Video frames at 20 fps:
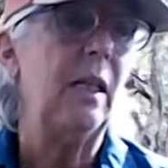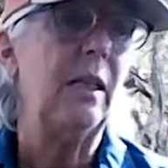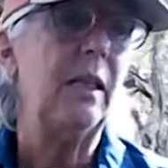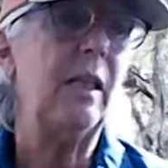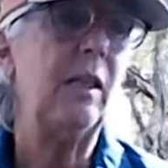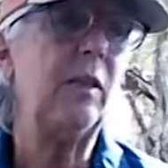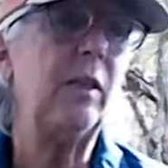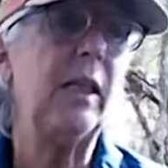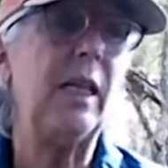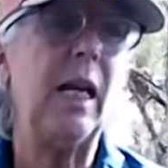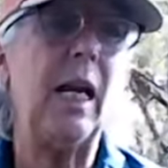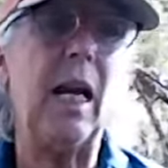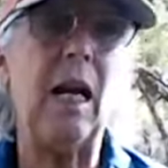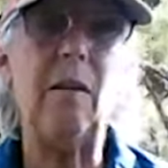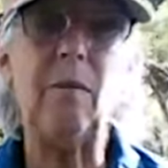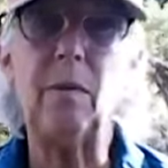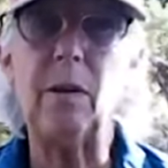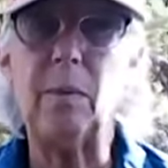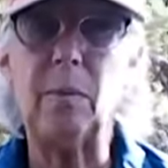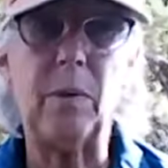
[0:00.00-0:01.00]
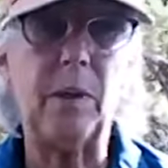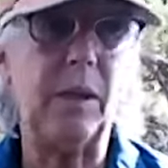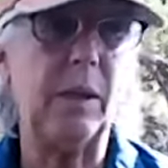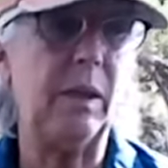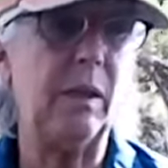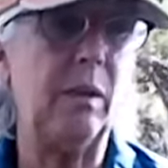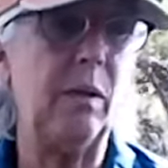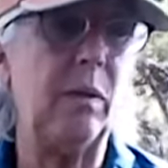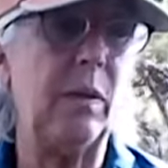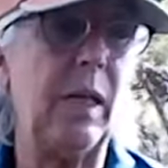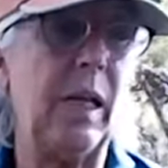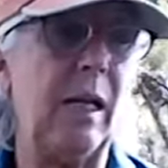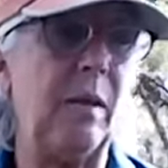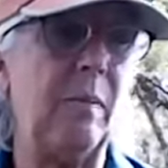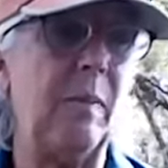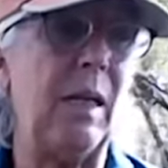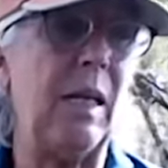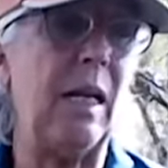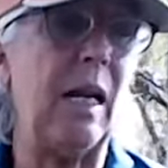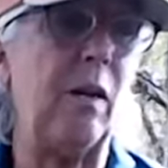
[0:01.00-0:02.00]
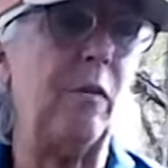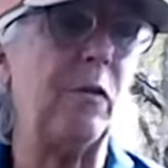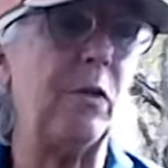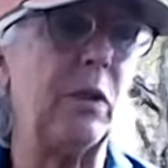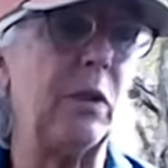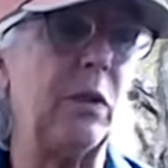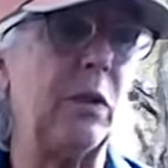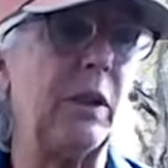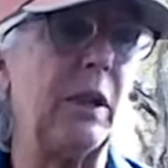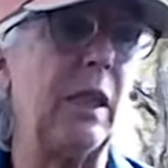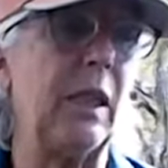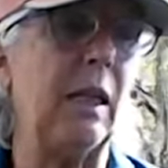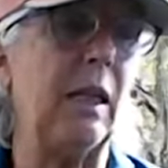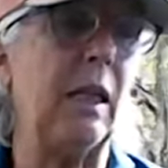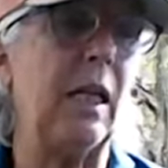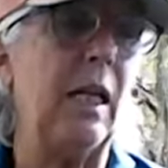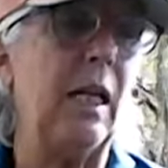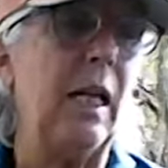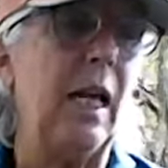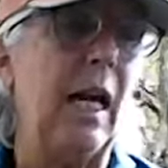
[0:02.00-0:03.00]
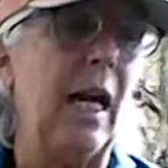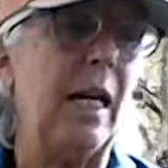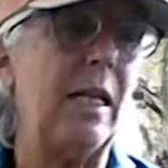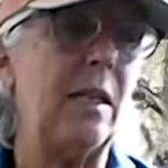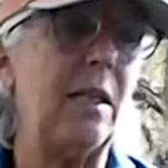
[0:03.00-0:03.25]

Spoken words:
Nearly everyone who came in after looking at